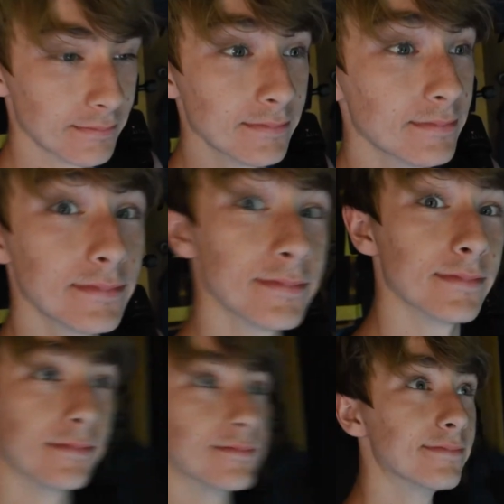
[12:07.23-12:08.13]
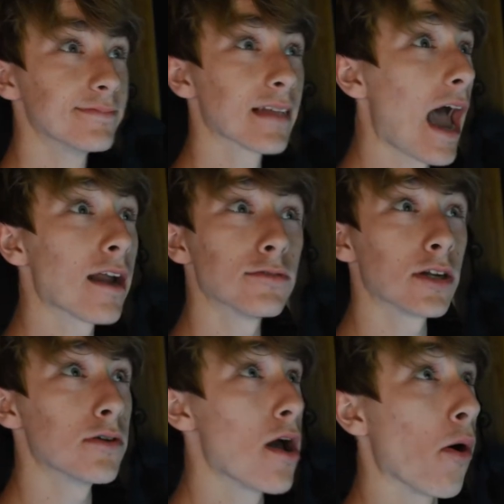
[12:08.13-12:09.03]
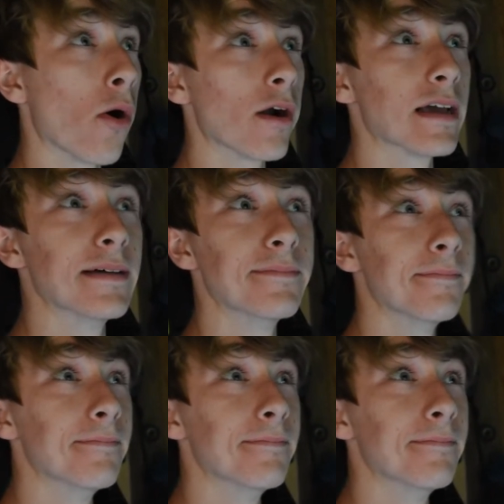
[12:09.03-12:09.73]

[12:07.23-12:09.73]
I don't do no hornet.